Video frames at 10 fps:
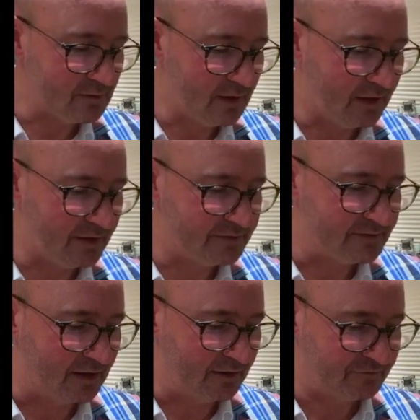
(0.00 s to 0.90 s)
and
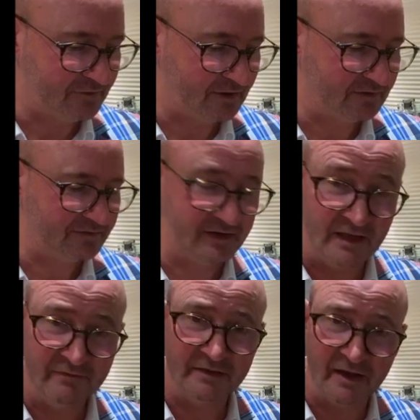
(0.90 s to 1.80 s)
uh, it's great to see
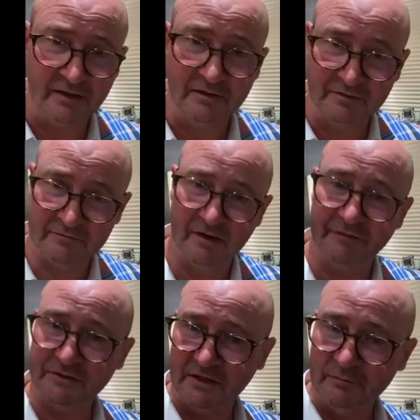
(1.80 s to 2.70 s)
even then this
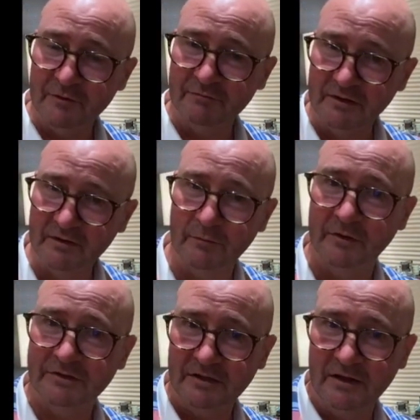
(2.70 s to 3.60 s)
craft gin movement
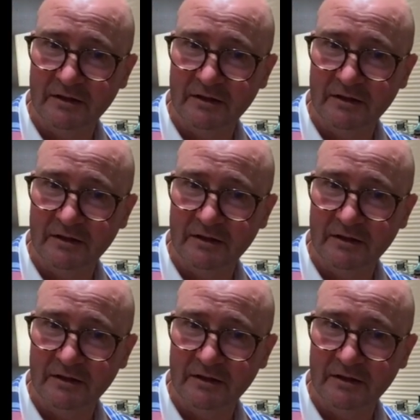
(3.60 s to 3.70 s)
emerging